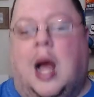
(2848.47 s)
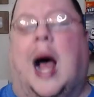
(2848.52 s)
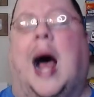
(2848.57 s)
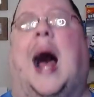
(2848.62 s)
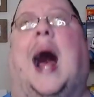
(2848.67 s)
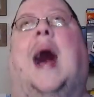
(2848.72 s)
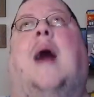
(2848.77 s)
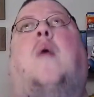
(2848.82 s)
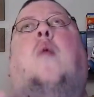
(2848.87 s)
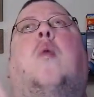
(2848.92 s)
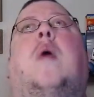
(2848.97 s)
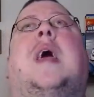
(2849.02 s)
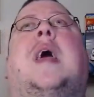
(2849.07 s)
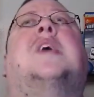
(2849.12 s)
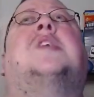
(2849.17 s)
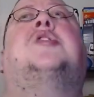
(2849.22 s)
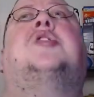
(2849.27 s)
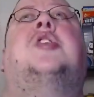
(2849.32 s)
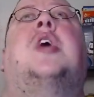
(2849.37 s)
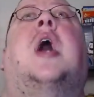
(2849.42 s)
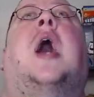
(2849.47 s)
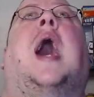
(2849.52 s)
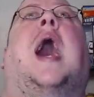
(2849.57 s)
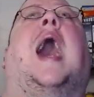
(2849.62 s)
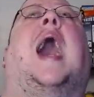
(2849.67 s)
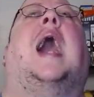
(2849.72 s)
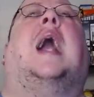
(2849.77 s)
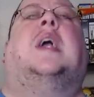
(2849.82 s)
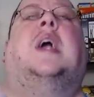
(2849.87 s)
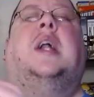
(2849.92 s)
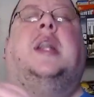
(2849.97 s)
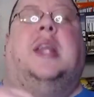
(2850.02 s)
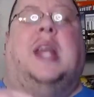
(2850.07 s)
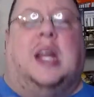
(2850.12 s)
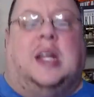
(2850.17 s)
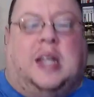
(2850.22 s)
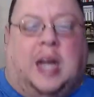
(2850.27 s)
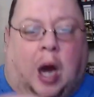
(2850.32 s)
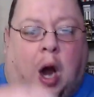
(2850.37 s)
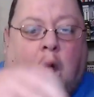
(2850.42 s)
I wish I could
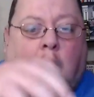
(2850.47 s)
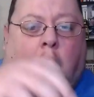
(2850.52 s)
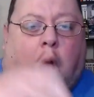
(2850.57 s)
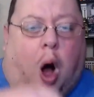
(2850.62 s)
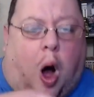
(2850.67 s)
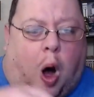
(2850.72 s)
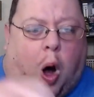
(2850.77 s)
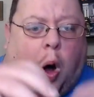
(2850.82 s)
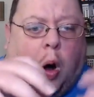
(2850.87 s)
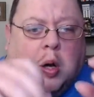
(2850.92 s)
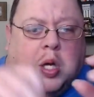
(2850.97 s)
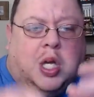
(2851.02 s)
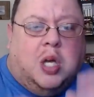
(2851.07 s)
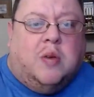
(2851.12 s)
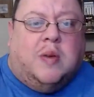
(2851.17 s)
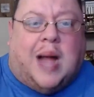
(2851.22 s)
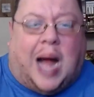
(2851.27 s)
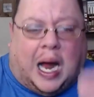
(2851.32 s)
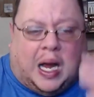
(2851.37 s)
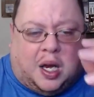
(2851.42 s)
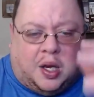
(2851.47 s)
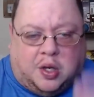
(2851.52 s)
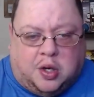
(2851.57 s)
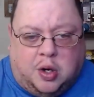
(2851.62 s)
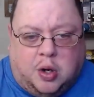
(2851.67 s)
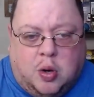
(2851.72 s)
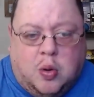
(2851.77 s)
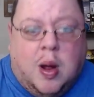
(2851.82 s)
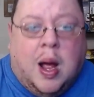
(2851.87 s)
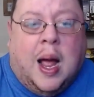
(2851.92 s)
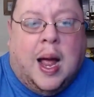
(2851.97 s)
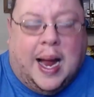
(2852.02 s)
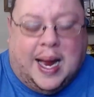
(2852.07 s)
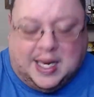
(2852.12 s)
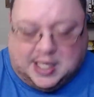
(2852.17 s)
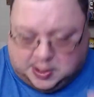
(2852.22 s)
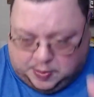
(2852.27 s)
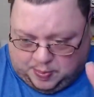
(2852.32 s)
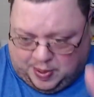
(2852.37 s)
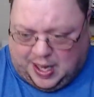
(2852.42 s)
get there. All you got to do
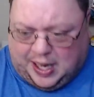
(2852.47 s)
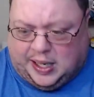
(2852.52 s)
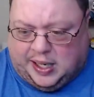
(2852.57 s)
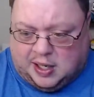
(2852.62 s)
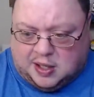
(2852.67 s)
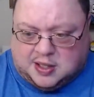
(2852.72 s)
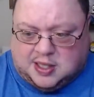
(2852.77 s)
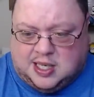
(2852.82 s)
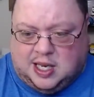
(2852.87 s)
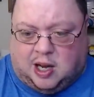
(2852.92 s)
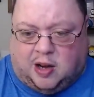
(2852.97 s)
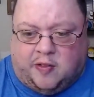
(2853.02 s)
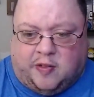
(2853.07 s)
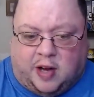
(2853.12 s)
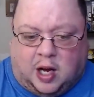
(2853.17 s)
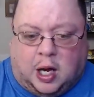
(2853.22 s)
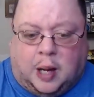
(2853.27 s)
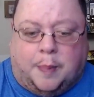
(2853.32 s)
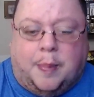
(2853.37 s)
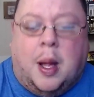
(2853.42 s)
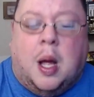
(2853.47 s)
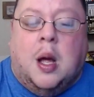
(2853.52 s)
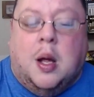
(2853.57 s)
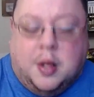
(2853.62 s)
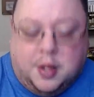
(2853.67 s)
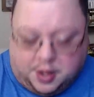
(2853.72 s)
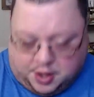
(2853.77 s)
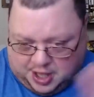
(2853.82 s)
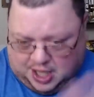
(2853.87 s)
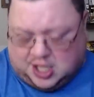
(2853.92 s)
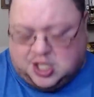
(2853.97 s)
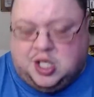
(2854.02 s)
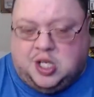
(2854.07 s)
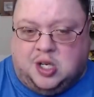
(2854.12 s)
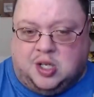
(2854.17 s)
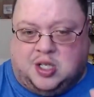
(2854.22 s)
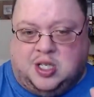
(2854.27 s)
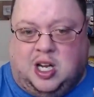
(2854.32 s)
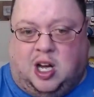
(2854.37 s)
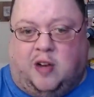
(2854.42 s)
is pick yourself up, dust
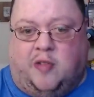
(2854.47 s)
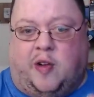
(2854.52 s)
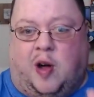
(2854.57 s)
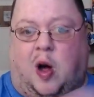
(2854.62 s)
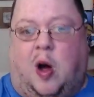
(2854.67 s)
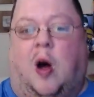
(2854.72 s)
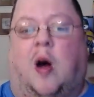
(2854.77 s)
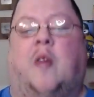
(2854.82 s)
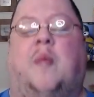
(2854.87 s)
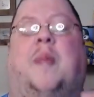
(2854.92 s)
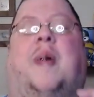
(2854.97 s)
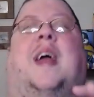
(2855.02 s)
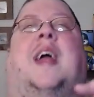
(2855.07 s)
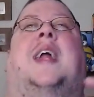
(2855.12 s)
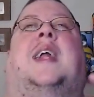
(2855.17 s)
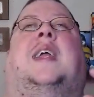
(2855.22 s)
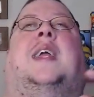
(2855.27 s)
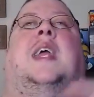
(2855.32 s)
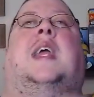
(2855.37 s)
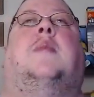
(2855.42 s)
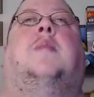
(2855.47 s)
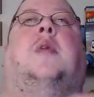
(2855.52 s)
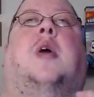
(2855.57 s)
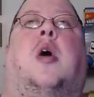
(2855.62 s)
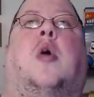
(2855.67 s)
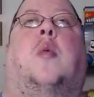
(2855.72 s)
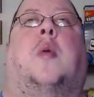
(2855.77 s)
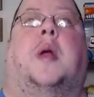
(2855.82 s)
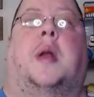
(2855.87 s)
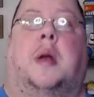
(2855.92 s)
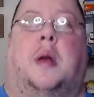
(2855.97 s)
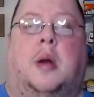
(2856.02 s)
yourself off, and keep going.